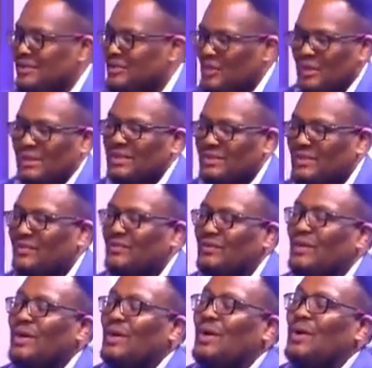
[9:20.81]
shortage
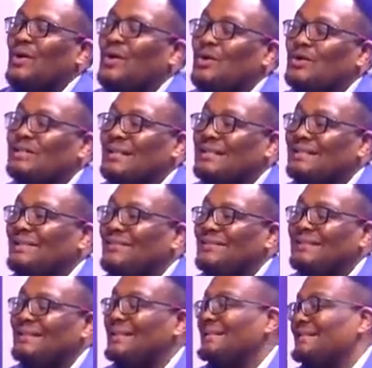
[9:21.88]
of goods and
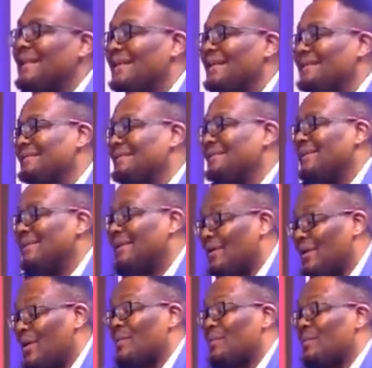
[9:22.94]
services, and the
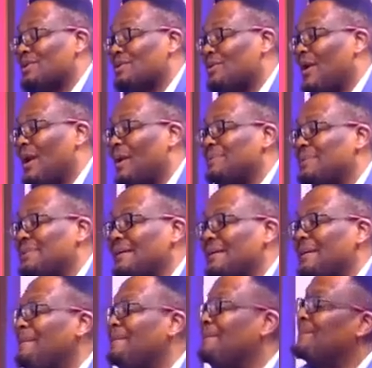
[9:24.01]
economy was collapsing.